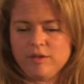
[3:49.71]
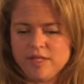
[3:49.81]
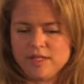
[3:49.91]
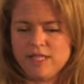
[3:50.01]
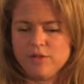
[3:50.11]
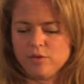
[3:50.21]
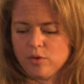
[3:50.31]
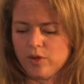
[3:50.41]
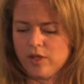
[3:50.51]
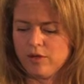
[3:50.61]
there is a need
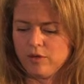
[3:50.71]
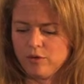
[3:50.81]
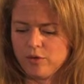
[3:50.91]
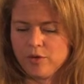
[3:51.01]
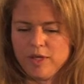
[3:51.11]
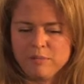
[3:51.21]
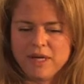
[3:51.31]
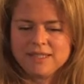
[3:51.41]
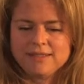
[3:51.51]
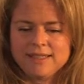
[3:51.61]
for a further
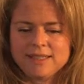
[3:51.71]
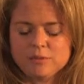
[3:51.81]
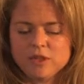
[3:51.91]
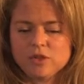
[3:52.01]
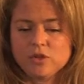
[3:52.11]
impact assessment,